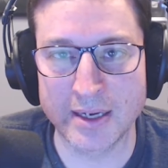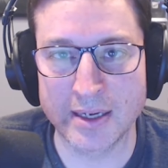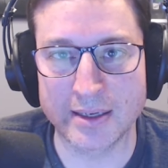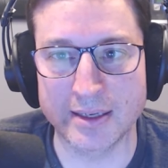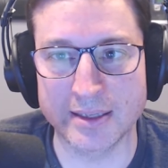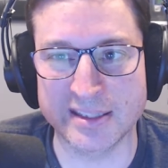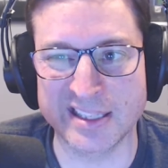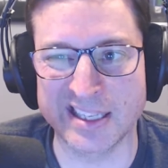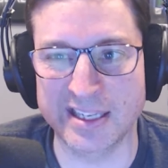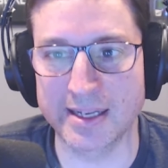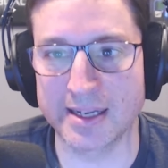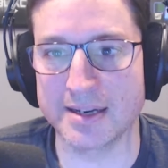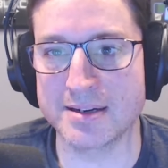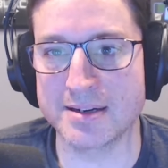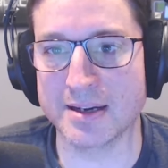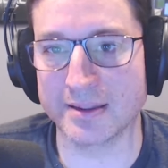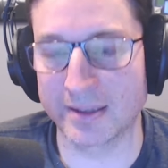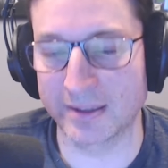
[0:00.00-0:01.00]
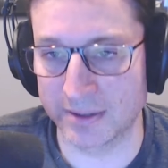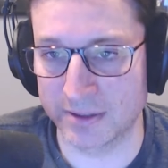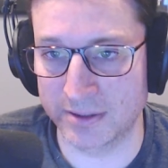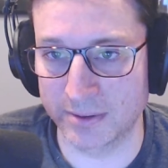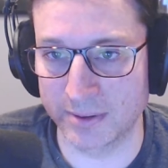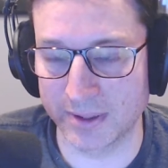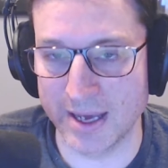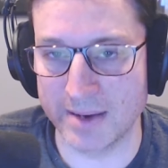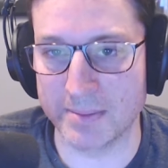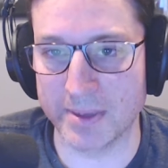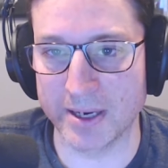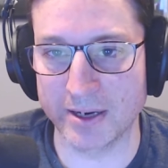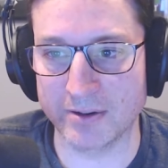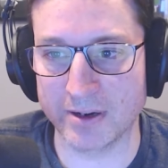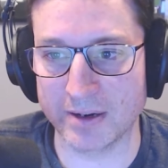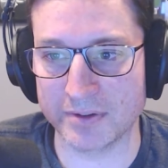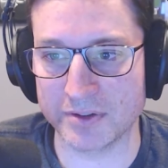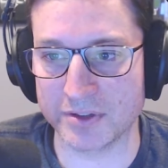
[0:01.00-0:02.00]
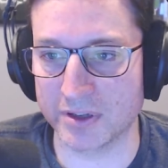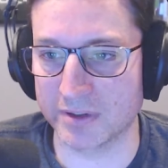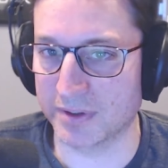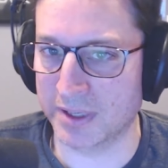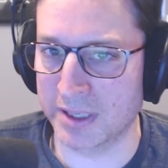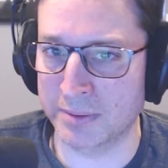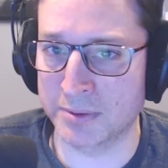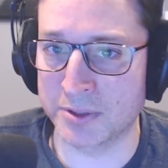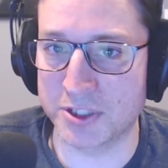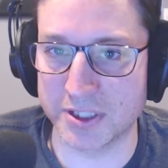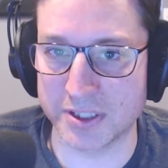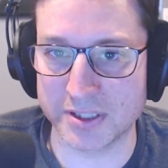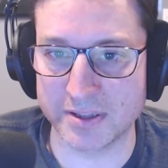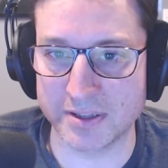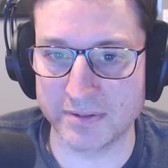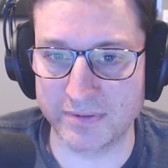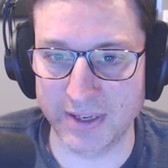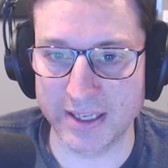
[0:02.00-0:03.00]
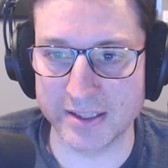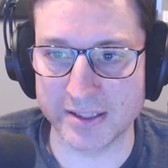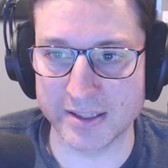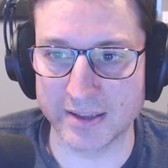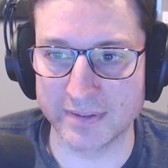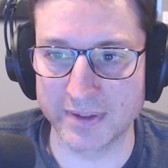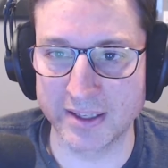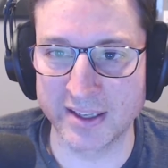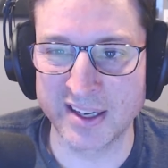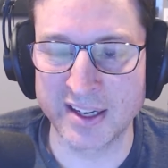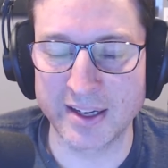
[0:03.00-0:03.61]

is that he had nothing to do with that Minecraft server. He was just the face of it.